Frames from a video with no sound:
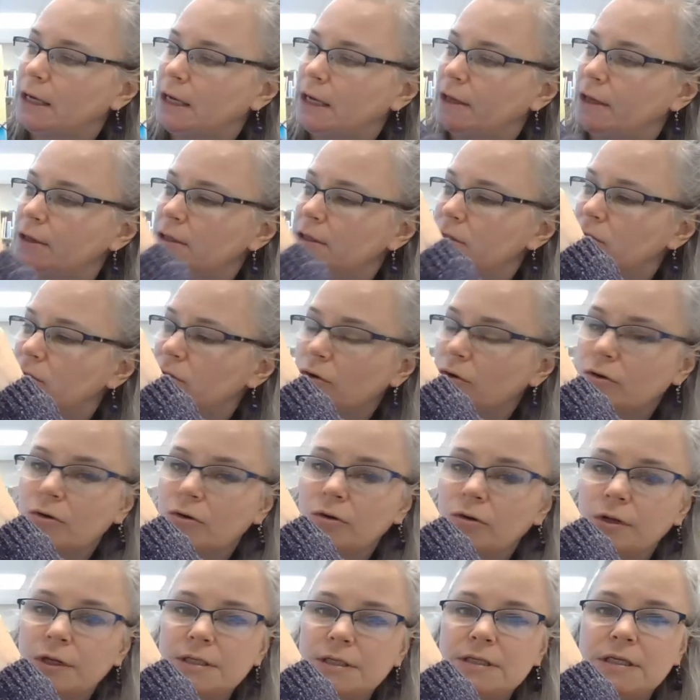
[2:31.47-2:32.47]
Now this
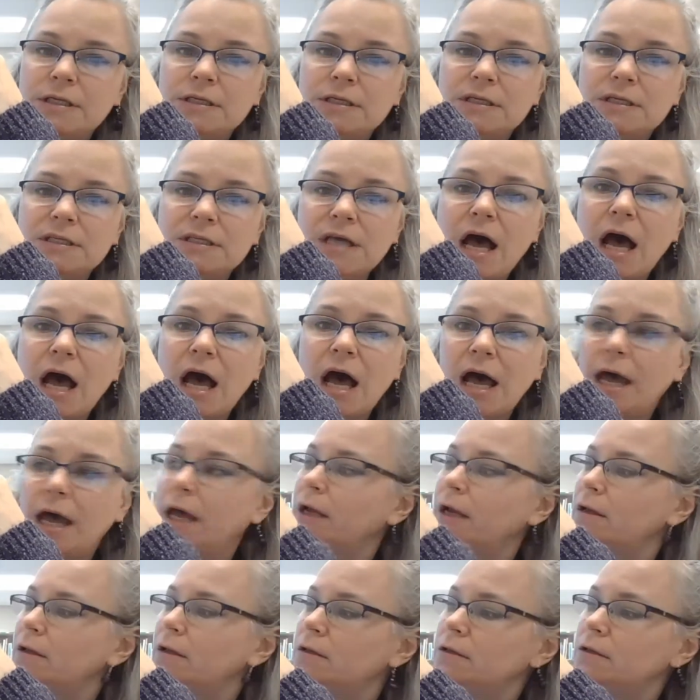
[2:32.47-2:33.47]
circle is
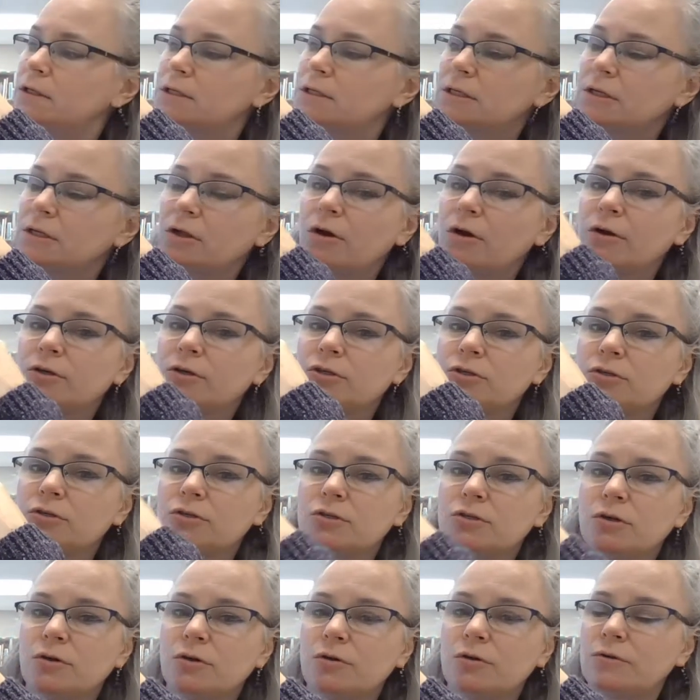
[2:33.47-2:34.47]
inside this larger
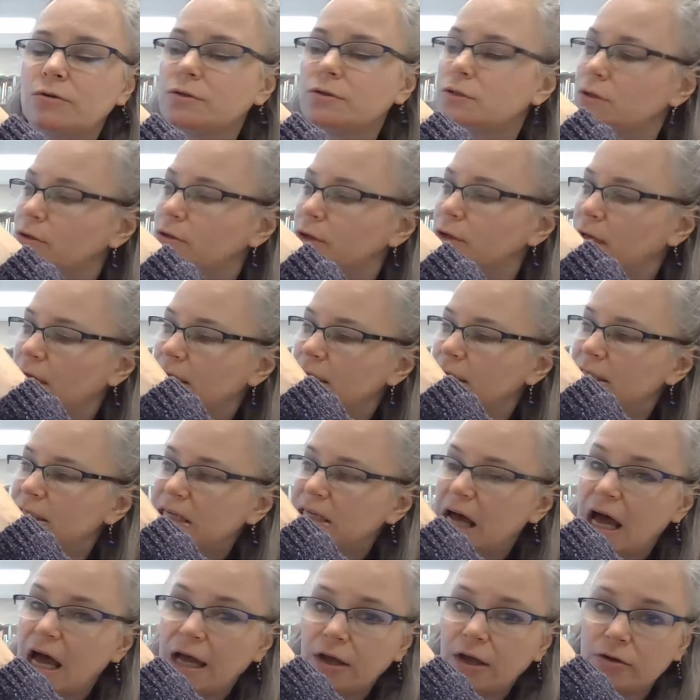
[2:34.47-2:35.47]
circle, so the
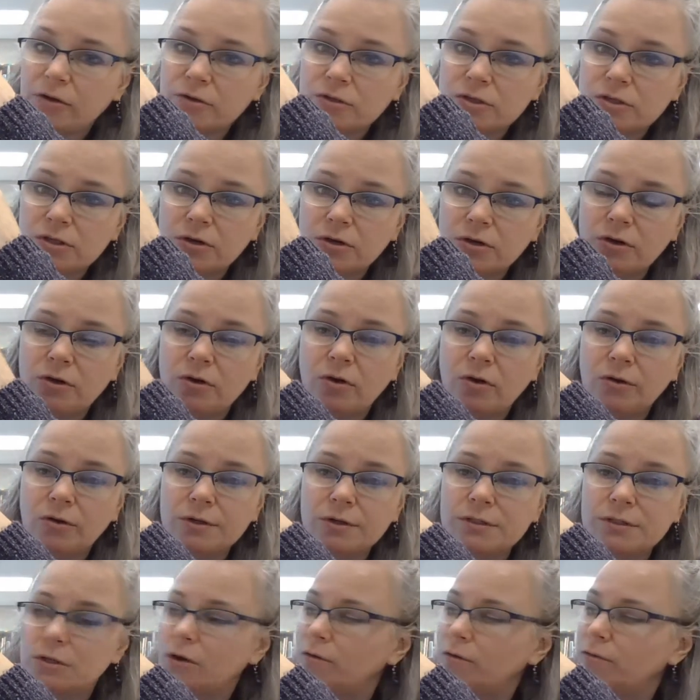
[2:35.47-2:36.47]
entire circle
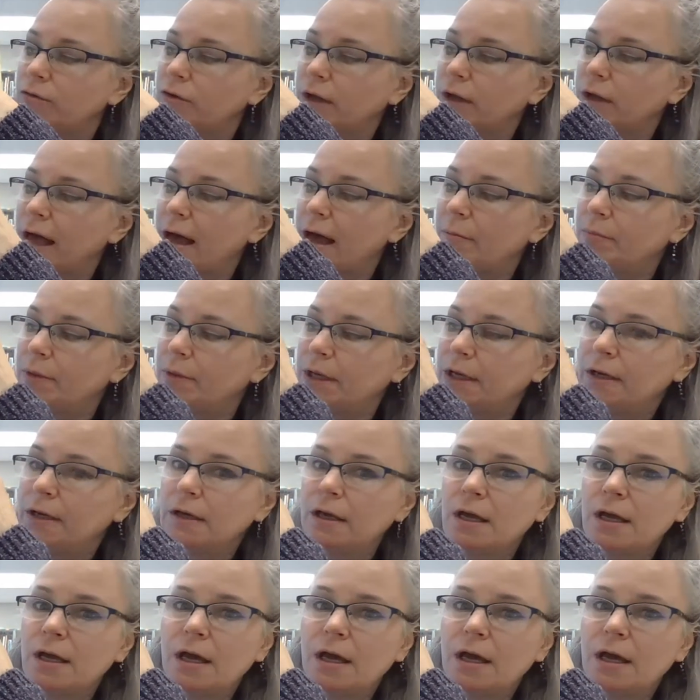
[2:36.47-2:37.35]
is overlapping.